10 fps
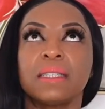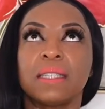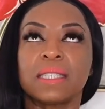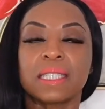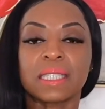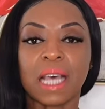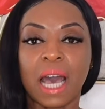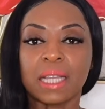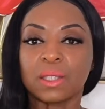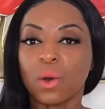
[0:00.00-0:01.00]
The
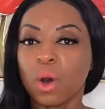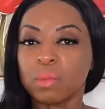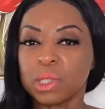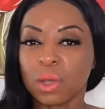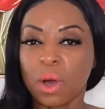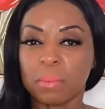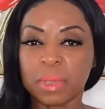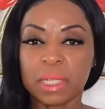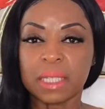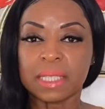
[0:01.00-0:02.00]
sides are almost
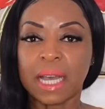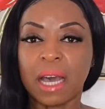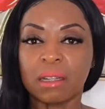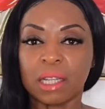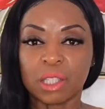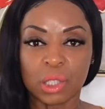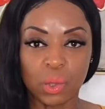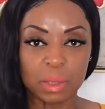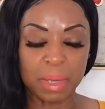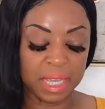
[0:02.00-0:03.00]
completely down and
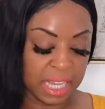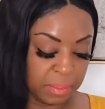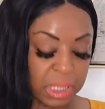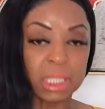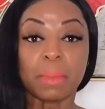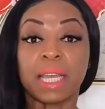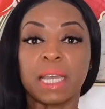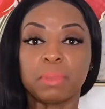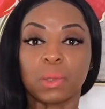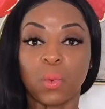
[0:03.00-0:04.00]
so is my hips because my
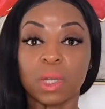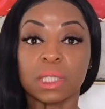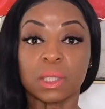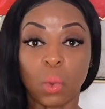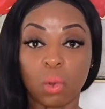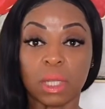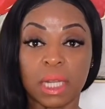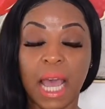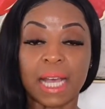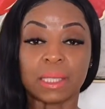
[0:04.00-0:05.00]
hips was
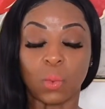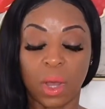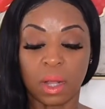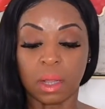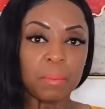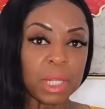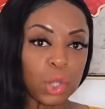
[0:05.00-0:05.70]
swollen as well. I